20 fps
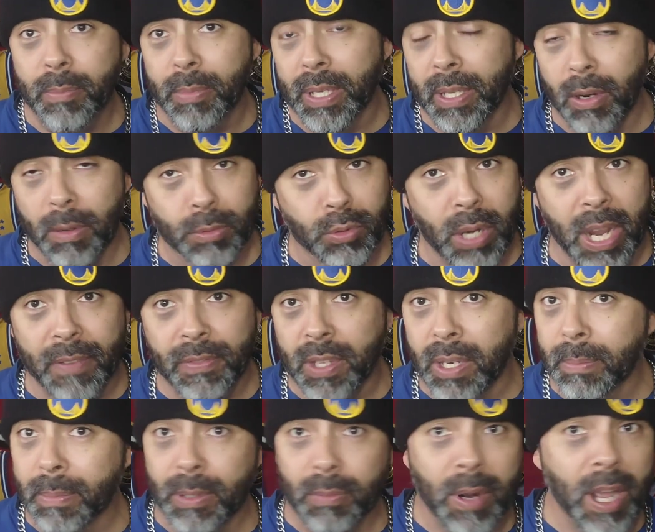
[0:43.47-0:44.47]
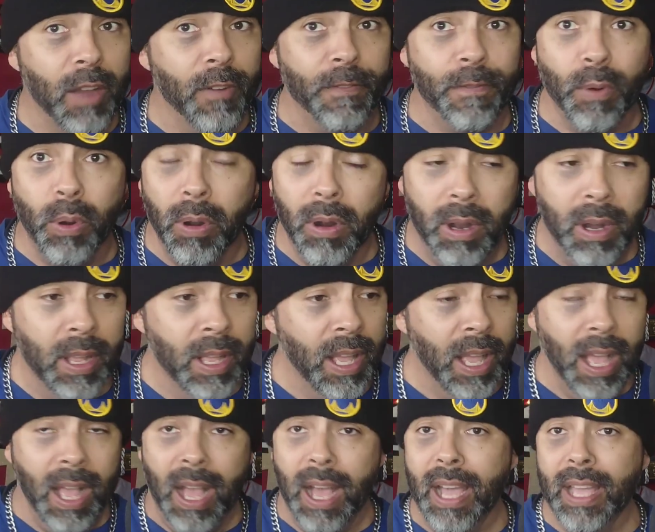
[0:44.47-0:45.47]
We drafted him in round 4.
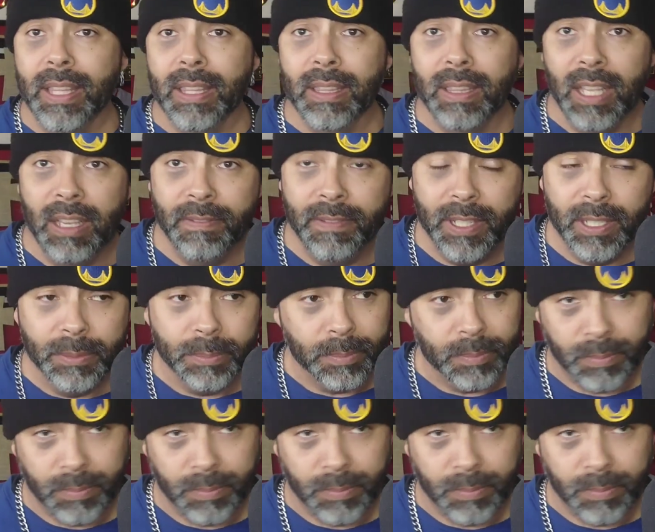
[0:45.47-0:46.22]
I love it.